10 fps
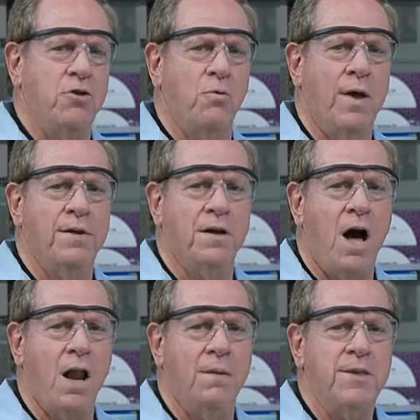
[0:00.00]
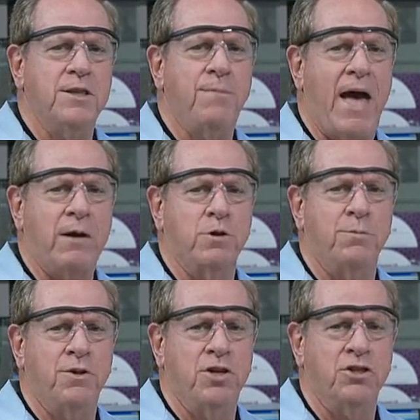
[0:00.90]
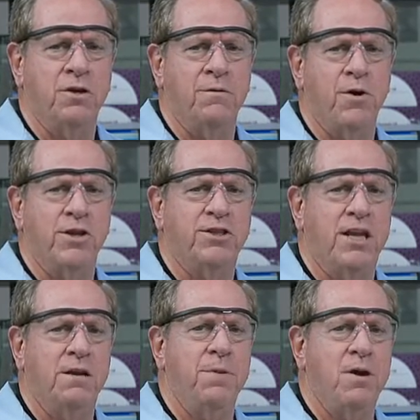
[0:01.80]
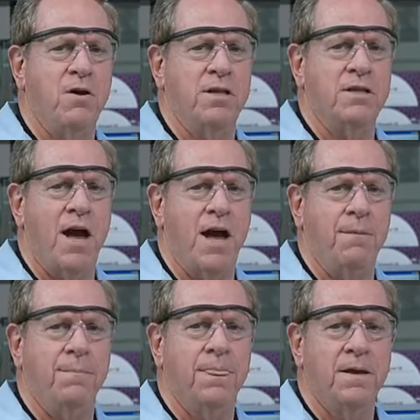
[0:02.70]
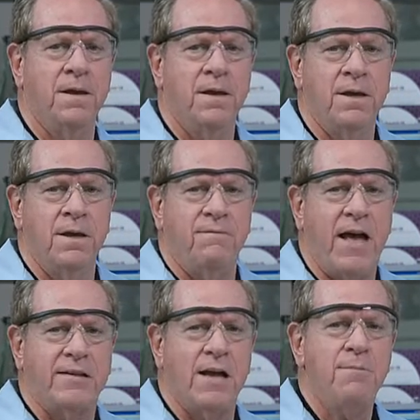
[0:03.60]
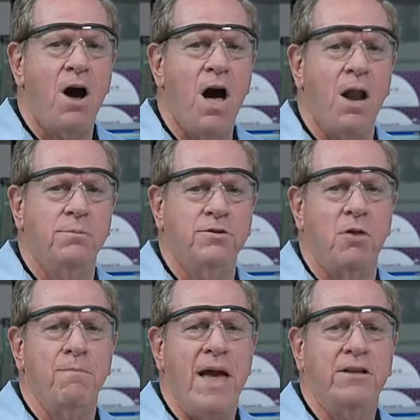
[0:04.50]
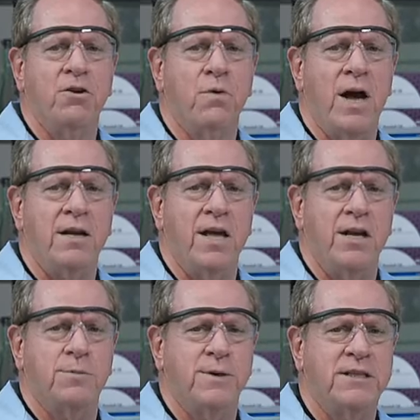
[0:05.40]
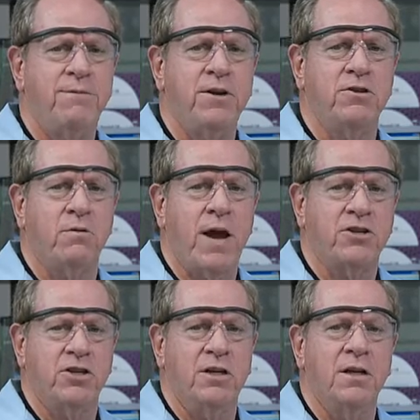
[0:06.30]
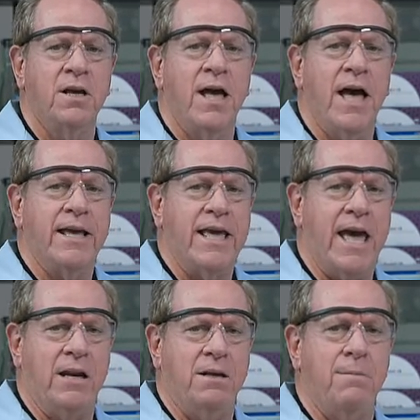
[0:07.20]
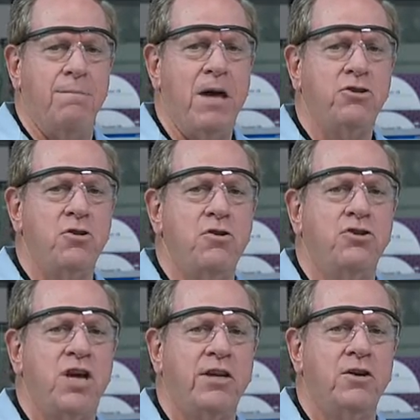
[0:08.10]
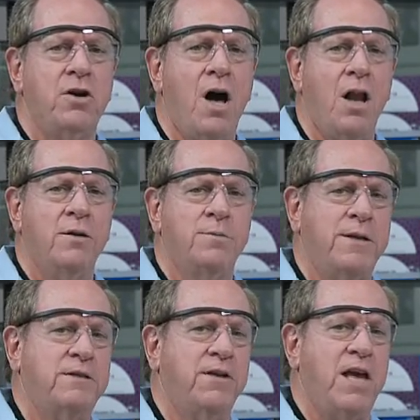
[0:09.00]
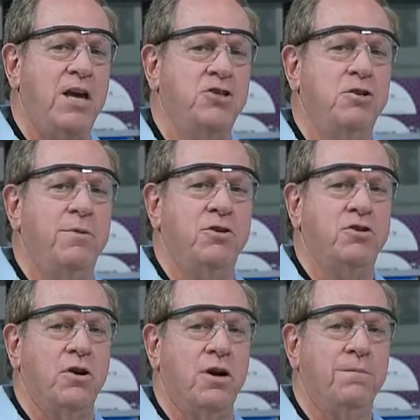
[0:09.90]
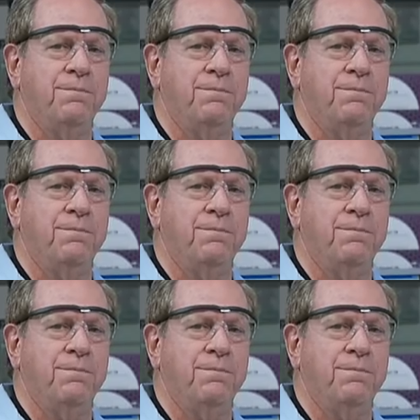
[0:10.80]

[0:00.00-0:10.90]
you run the column in this backwards position for an extended period of time. In fact, some columns are made to run in a specific direction. Again, make sure you check your column specification to be sure.